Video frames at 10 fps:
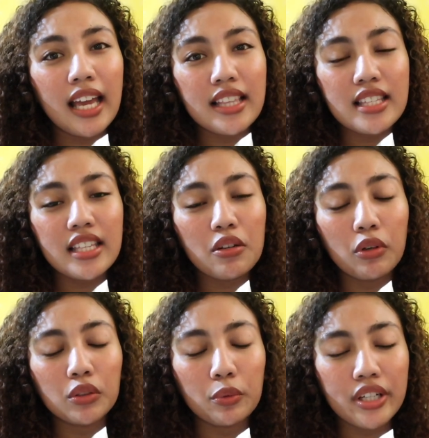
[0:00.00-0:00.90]
and see
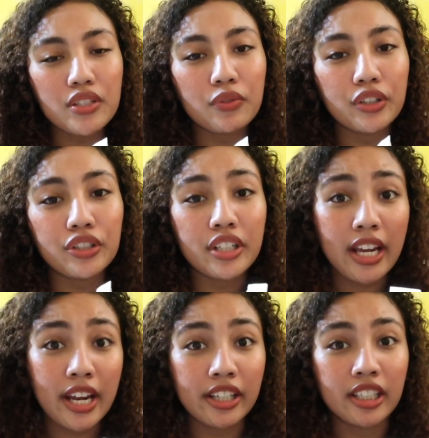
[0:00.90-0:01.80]
what works for your
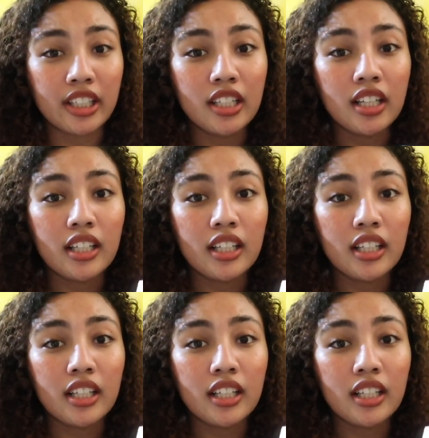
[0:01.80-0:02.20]
hair.